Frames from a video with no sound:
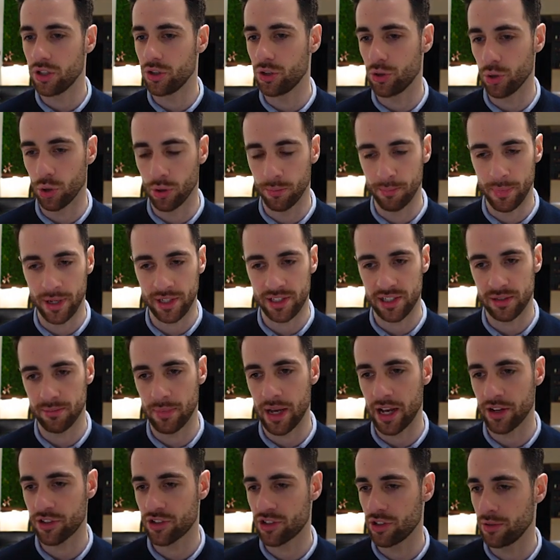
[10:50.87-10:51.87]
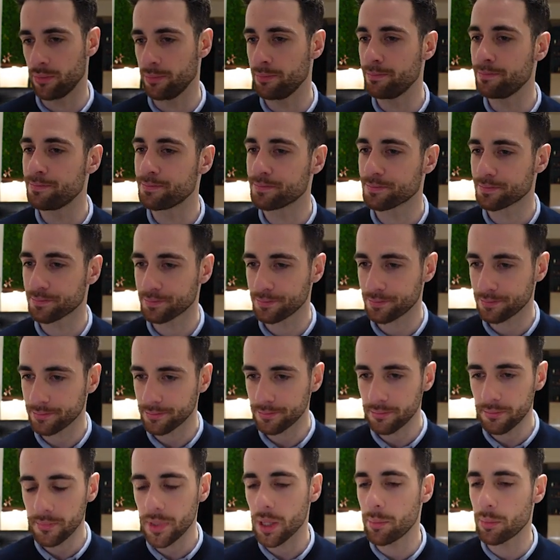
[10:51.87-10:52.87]
Don't mix and match them,
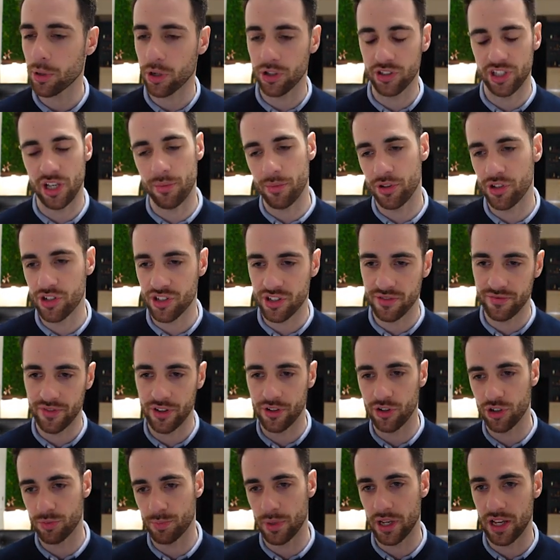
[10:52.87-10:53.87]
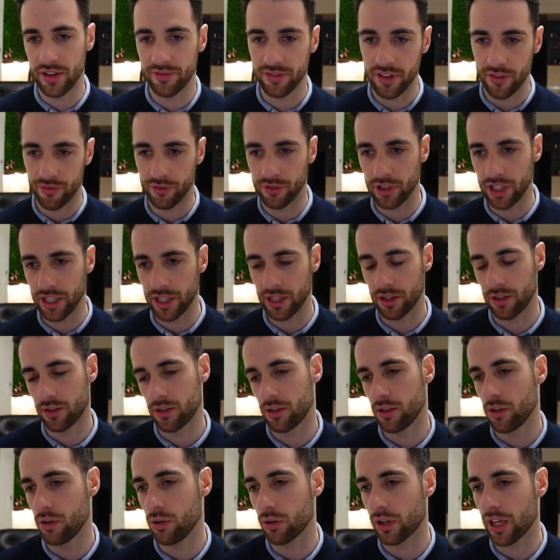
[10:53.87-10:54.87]
because images and videos behave differently,
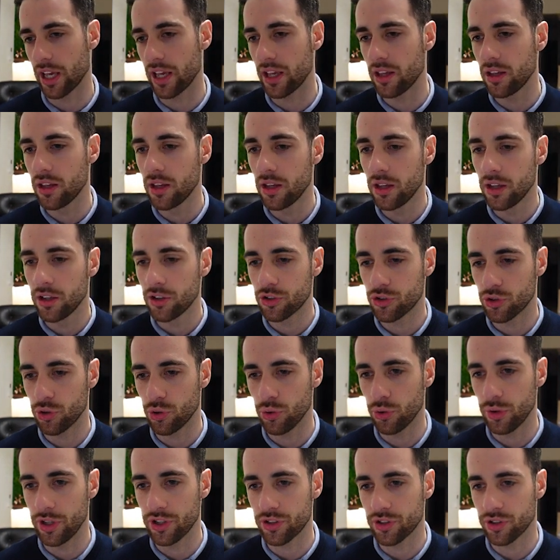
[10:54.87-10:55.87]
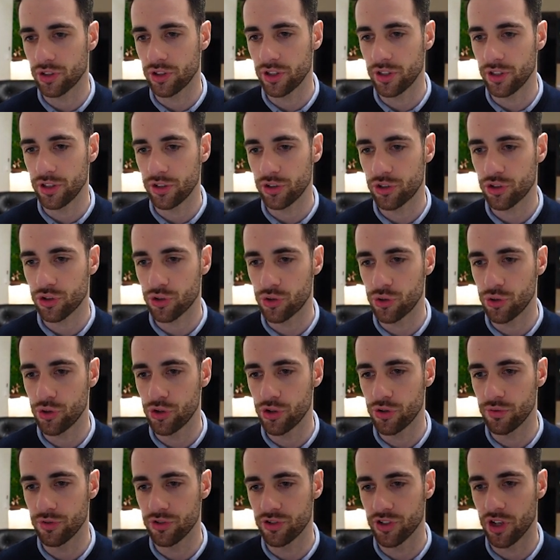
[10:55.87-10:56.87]
okay? So it's going to skew
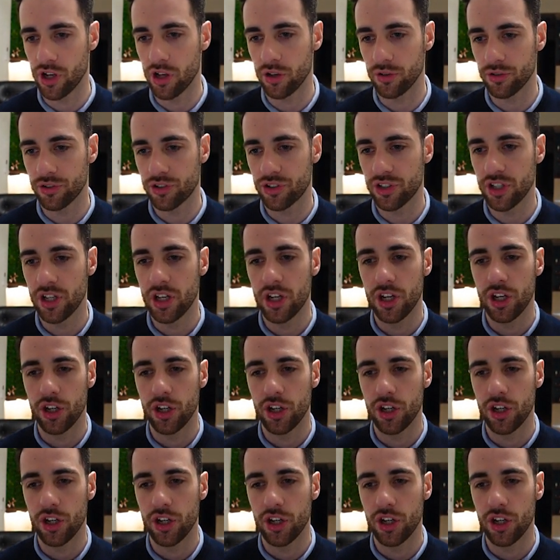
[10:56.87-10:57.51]
your results.